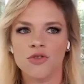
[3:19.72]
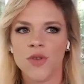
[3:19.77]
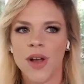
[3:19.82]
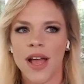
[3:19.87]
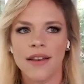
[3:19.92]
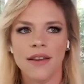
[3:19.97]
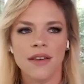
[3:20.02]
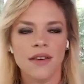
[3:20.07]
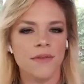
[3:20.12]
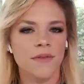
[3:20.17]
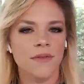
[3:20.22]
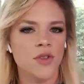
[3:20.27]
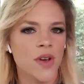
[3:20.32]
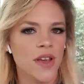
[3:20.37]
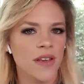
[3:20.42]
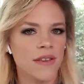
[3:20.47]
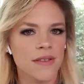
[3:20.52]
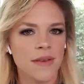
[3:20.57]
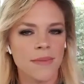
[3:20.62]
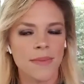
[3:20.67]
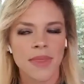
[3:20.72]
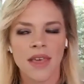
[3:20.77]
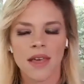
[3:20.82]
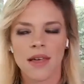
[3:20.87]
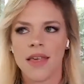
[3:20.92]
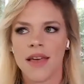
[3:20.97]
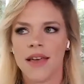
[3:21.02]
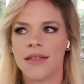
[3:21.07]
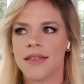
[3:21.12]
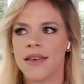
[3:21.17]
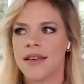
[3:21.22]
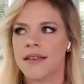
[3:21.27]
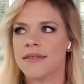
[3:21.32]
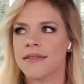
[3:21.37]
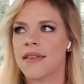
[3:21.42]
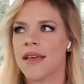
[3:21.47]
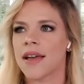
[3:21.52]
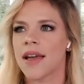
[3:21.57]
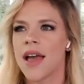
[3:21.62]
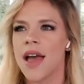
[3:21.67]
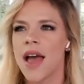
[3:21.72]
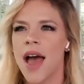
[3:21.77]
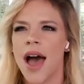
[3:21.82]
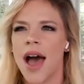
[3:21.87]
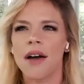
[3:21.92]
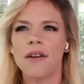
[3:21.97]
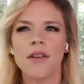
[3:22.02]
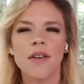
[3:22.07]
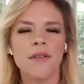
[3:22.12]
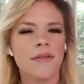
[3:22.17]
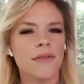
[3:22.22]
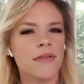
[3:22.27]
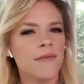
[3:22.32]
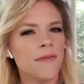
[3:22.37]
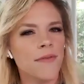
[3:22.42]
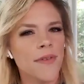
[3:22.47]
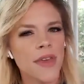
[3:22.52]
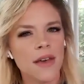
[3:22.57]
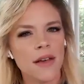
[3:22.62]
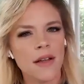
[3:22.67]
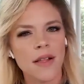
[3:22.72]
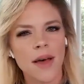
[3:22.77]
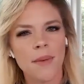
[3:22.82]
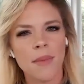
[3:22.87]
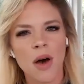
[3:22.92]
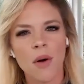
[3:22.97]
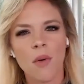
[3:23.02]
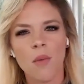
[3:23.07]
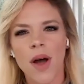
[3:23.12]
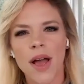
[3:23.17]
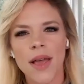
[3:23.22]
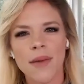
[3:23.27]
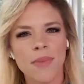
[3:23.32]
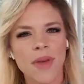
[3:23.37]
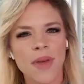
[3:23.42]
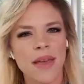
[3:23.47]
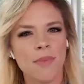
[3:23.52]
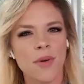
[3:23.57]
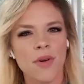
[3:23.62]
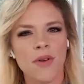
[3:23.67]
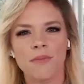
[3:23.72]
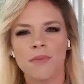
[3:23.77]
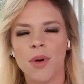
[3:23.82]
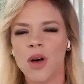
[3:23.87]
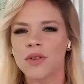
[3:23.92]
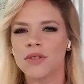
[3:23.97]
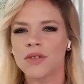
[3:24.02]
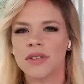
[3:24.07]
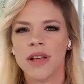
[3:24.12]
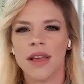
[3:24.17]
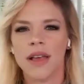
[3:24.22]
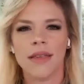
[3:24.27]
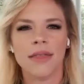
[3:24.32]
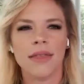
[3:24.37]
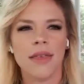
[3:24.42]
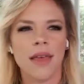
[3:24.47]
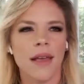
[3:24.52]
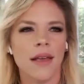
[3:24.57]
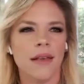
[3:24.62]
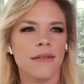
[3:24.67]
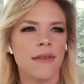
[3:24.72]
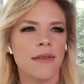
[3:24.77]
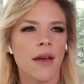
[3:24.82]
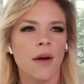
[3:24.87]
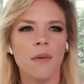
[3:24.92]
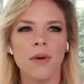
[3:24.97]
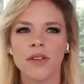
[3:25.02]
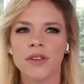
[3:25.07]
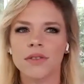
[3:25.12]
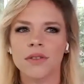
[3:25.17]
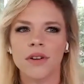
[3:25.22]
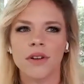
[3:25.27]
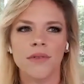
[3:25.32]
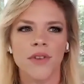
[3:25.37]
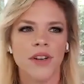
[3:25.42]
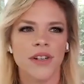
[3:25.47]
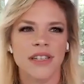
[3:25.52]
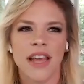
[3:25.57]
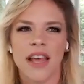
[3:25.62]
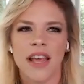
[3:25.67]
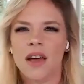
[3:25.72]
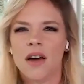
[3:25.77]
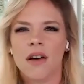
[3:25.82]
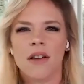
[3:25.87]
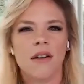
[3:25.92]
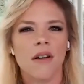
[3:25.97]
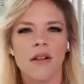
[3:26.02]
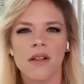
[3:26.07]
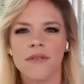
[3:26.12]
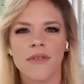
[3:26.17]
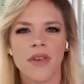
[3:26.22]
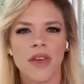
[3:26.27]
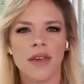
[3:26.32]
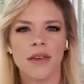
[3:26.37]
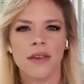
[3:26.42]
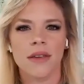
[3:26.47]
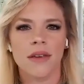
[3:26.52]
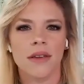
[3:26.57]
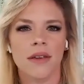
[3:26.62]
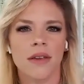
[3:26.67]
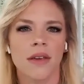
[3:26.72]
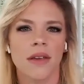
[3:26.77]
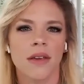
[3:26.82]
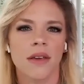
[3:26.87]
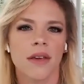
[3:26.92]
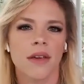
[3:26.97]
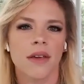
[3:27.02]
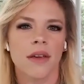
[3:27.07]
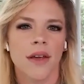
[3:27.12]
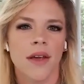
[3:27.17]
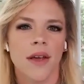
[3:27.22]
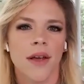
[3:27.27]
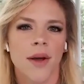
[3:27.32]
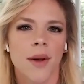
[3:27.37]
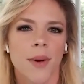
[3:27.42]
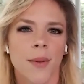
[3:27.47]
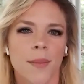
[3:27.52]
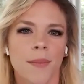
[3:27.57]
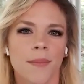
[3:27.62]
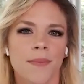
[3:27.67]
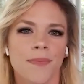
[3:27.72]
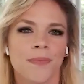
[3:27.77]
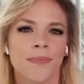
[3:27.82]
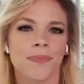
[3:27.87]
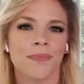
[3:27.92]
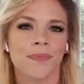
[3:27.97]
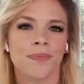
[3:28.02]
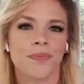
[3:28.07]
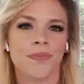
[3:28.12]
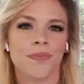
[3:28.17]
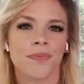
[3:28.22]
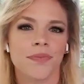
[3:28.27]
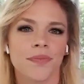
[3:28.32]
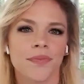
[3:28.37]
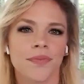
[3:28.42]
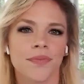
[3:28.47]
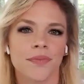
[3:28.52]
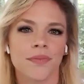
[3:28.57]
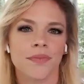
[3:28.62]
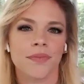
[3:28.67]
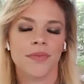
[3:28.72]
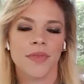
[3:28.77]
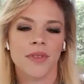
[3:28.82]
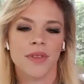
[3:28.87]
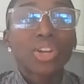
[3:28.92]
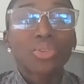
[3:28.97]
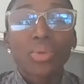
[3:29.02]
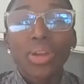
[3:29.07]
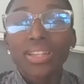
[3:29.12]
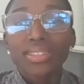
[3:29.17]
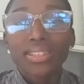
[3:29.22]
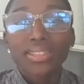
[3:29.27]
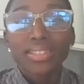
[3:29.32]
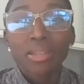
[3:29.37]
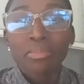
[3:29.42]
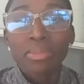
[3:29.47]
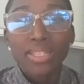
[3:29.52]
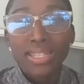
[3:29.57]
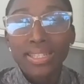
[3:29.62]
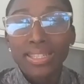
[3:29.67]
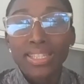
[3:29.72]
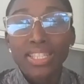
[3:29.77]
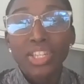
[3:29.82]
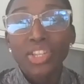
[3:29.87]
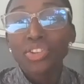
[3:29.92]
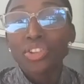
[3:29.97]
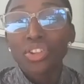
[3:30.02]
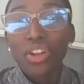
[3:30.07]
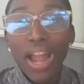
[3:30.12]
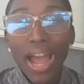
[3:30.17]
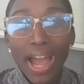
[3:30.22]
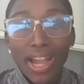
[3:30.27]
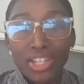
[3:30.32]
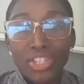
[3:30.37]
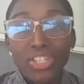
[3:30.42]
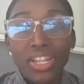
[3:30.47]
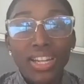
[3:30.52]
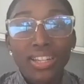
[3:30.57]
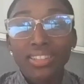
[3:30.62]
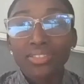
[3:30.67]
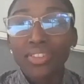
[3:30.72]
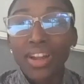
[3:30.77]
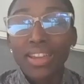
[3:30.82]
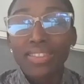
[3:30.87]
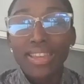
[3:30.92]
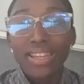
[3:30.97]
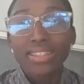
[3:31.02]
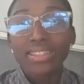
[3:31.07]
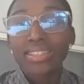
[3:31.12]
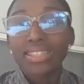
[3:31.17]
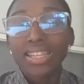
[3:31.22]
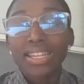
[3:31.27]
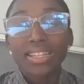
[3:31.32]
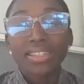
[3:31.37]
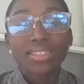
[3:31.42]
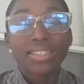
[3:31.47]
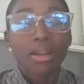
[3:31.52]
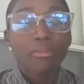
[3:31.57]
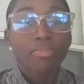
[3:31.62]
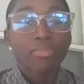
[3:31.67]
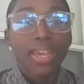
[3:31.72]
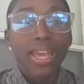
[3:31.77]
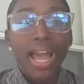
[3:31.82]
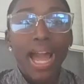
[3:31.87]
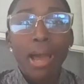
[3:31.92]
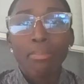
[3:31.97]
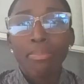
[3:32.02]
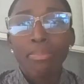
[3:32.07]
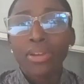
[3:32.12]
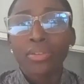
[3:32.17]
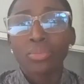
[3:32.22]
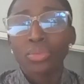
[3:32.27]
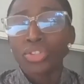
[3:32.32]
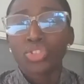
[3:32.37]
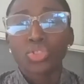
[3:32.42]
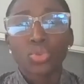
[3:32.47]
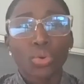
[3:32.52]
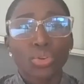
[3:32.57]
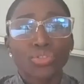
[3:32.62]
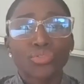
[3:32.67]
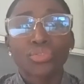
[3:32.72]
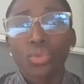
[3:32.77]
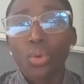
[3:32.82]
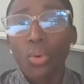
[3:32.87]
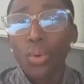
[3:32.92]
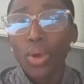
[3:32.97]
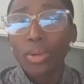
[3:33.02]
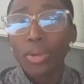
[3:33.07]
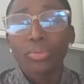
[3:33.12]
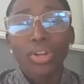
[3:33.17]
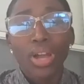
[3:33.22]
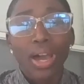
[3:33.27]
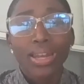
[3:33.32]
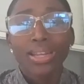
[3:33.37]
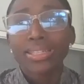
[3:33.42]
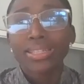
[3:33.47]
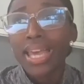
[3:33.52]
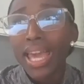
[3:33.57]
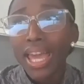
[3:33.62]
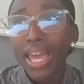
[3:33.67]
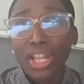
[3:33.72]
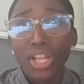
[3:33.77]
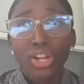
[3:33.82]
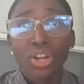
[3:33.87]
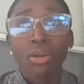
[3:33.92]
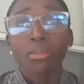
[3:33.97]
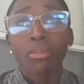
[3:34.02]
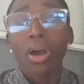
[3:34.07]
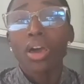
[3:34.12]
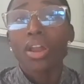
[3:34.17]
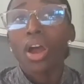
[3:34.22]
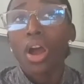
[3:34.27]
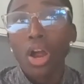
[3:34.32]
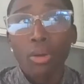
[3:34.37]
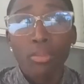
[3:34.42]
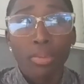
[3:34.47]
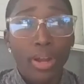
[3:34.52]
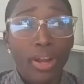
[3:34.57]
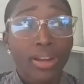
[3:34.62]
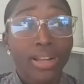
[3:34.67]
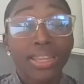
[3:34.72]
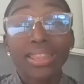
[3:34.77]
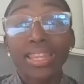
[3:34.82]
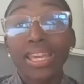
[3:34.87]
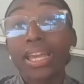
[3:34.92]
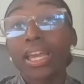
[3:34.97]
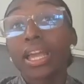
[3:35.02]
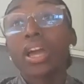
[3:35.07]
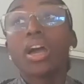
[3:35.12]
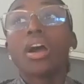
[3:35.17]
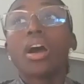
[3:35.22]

trend of doing something like this? Like, how do you feel about white people posting things? Like, what's sort of your take on all of it? I feel like there's so many people that think racism is a singular action, right? They see something happen with George Floyd, Breonna Taylor, Ahmaud Arbery, and think,